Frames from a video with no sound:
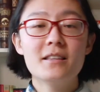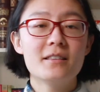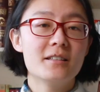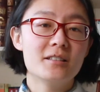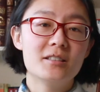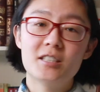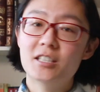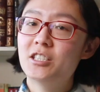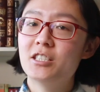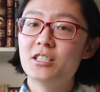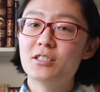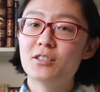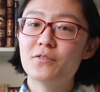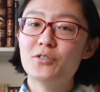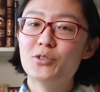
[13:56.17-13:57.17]
the
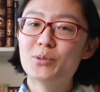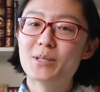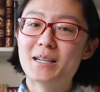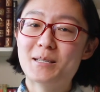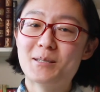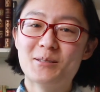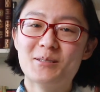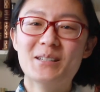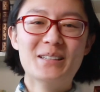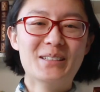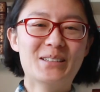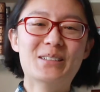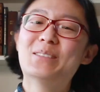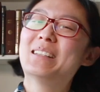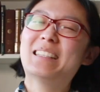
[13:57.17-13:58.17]
Duchess of Newcastle.
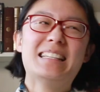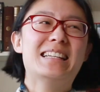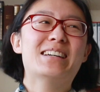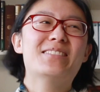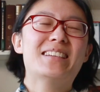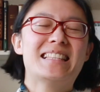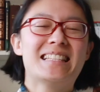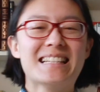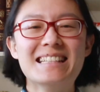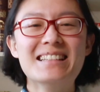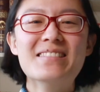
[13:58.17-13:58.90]
I love it.